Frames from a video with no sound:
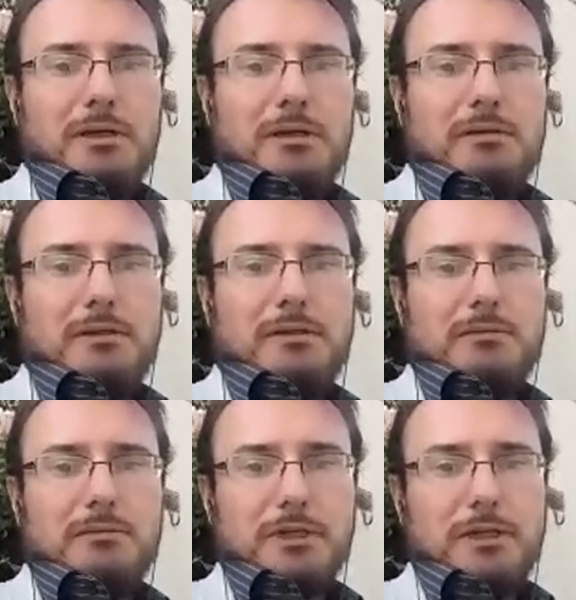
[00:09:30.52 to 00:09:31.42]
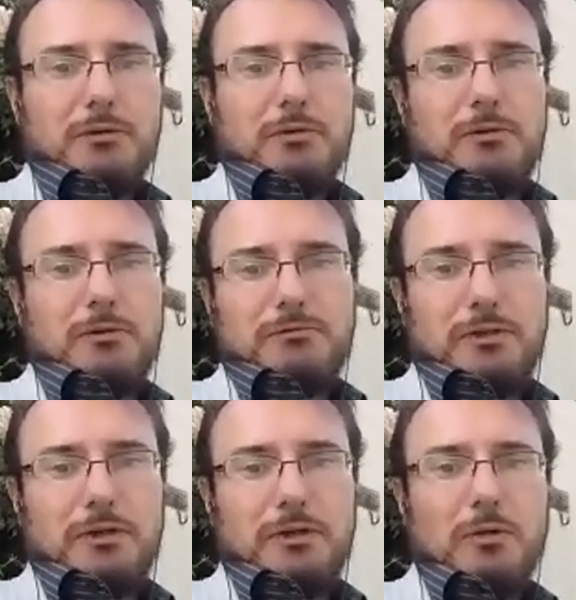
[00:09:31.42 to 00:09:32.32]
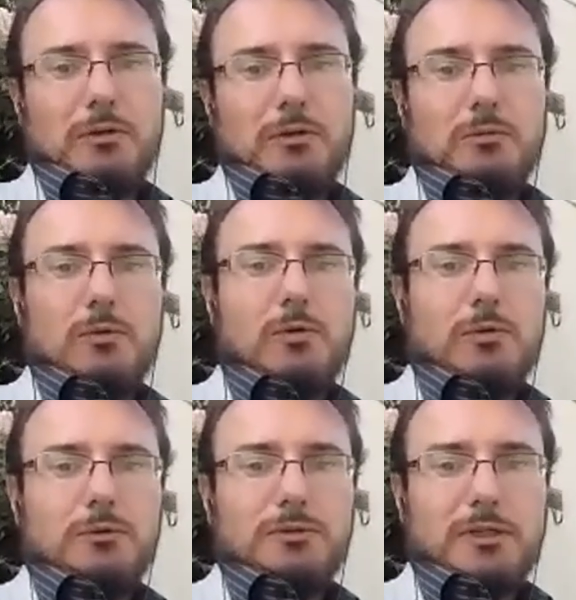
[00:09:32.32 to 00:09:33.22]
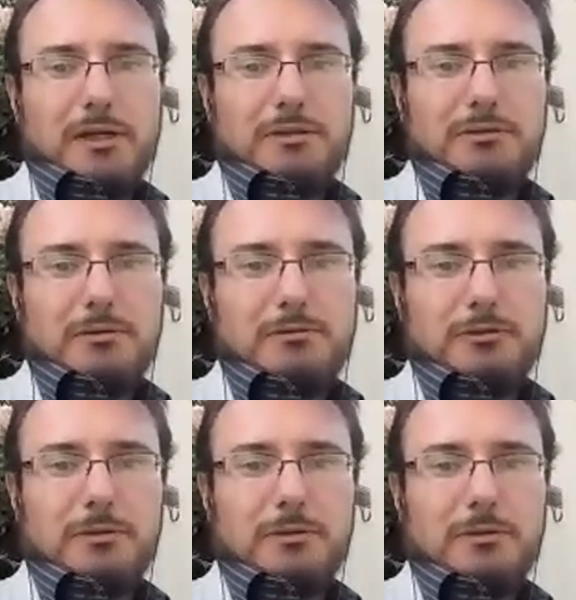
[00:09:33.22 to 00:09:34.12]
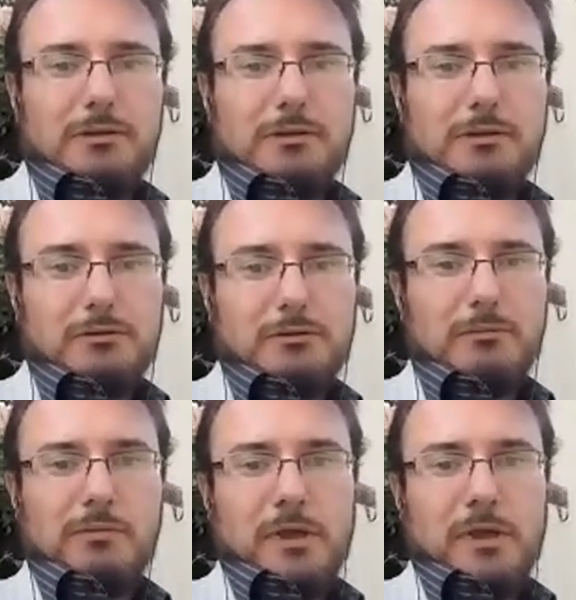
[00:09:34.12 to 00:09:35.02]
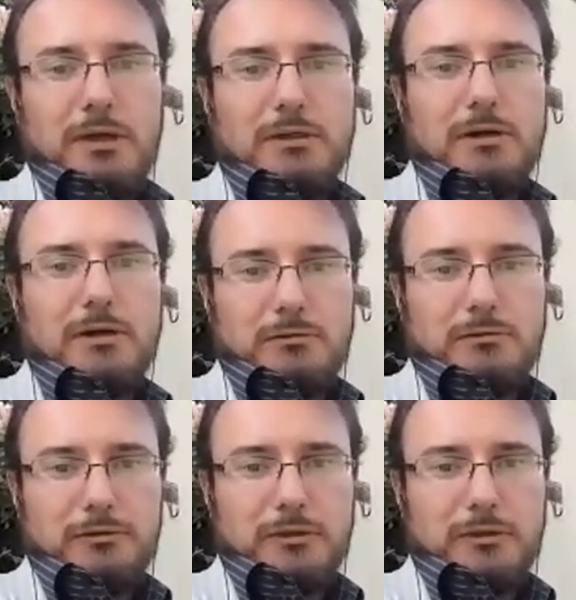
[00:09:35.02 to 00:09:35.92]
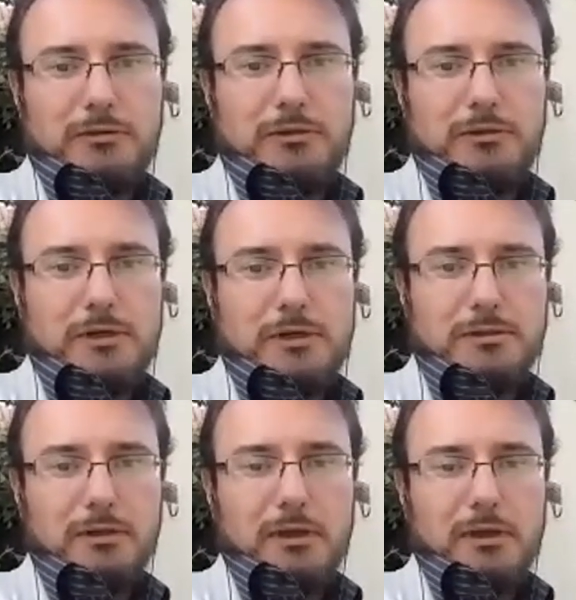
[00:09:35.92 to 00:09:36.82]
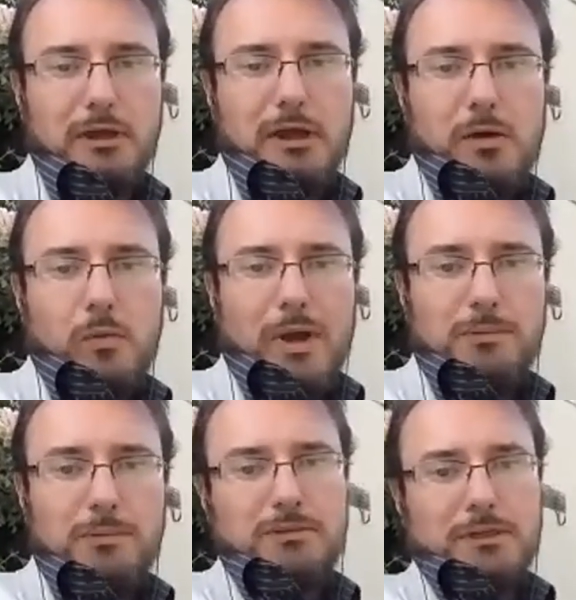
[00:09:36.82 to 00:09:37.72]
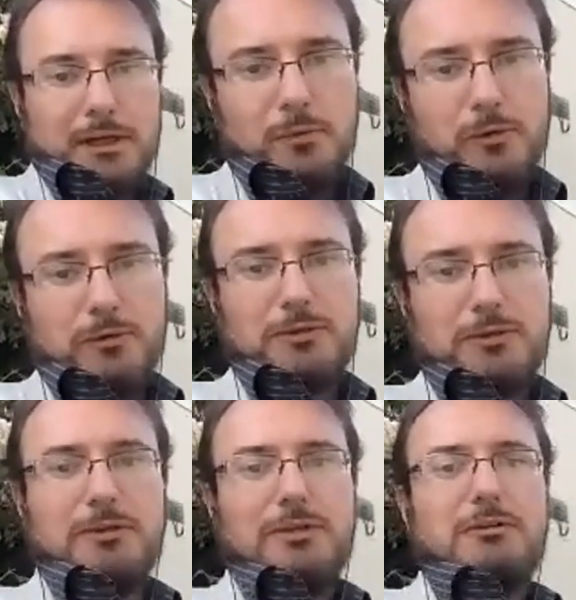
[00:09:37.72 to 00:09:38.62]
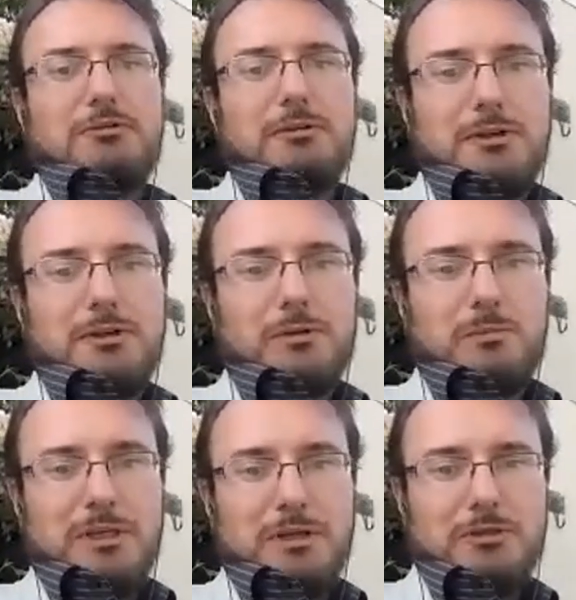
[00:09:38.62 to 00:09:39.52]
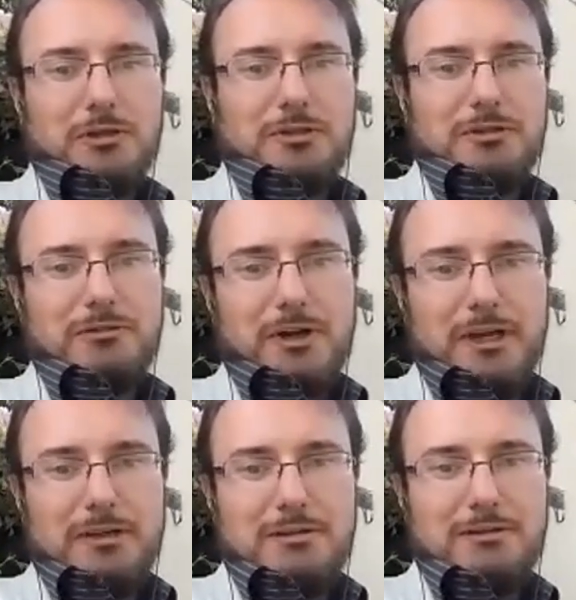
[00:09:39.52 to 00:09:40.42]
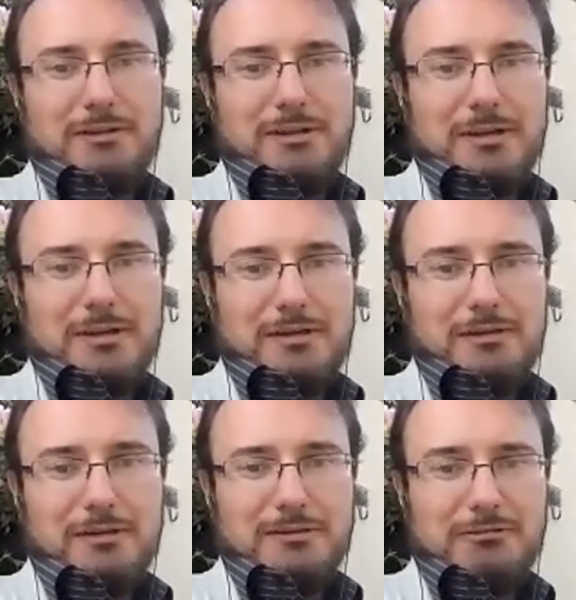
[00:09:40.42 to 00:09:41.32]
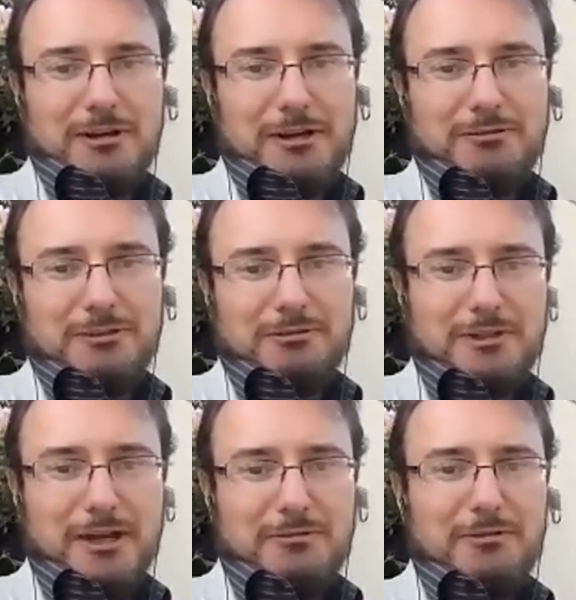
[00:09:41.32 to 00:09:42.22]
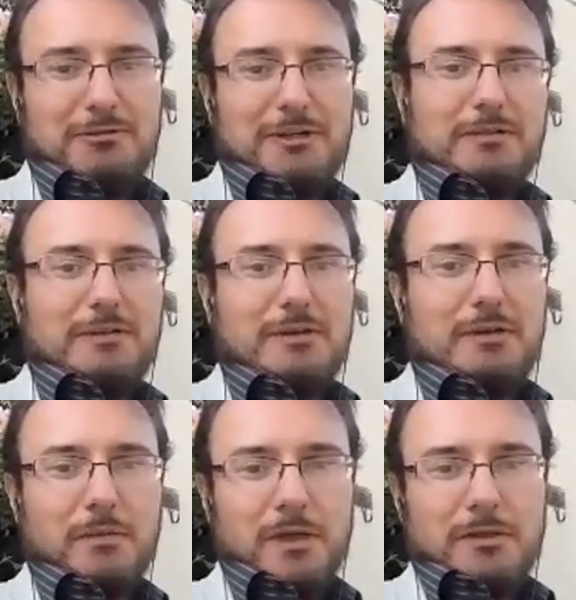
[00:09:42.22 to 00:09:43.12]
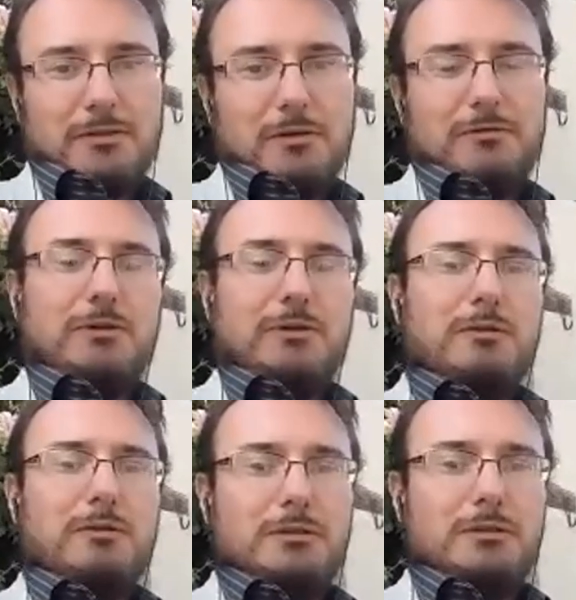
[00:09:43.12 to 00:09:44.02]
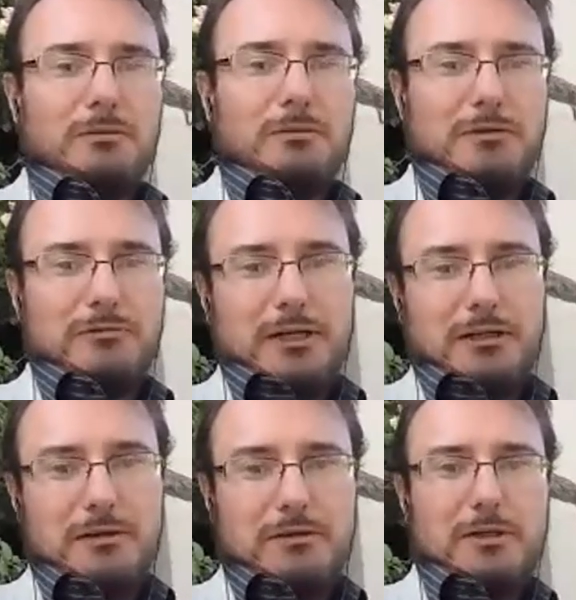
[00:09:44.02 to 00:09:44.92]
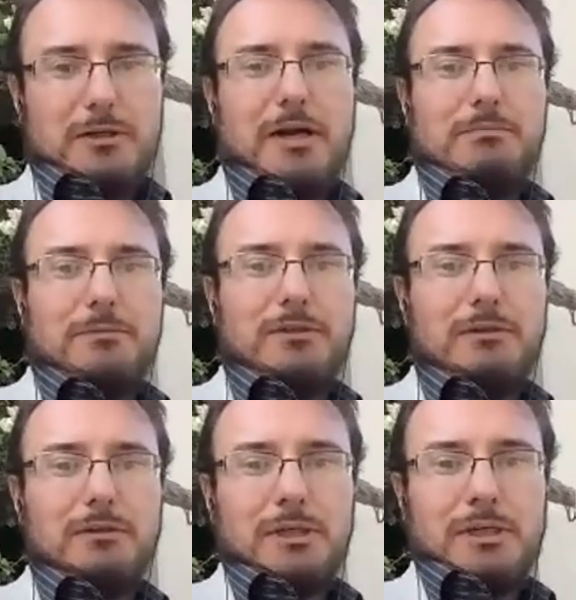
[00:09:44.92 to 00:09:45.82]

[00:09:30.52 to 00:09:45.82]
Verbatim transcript: The the shadow of the Cold War was cast over Somalia, so any kind of uh, U.S. weapons exports to the country could be justified uh, on the grounds of countering the Soviet Union, when in fact at the time the